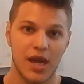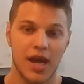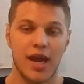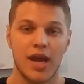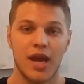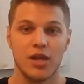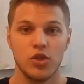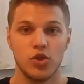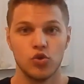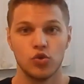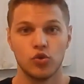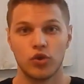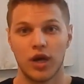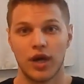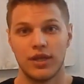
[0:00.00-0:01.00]
and
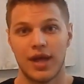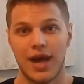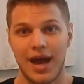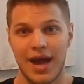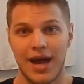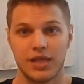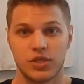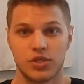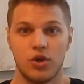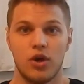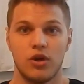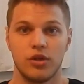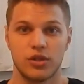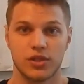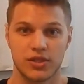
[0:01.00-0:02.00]
you run ads
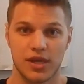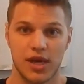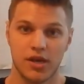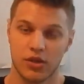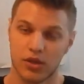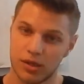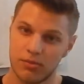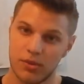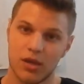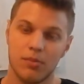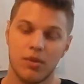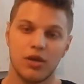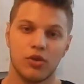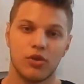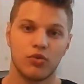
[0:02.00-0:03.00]
on your site and you can make
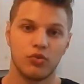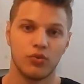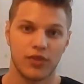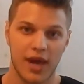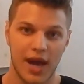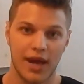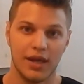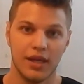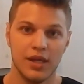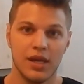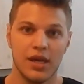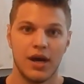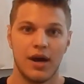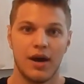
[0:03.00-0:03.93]
money through that.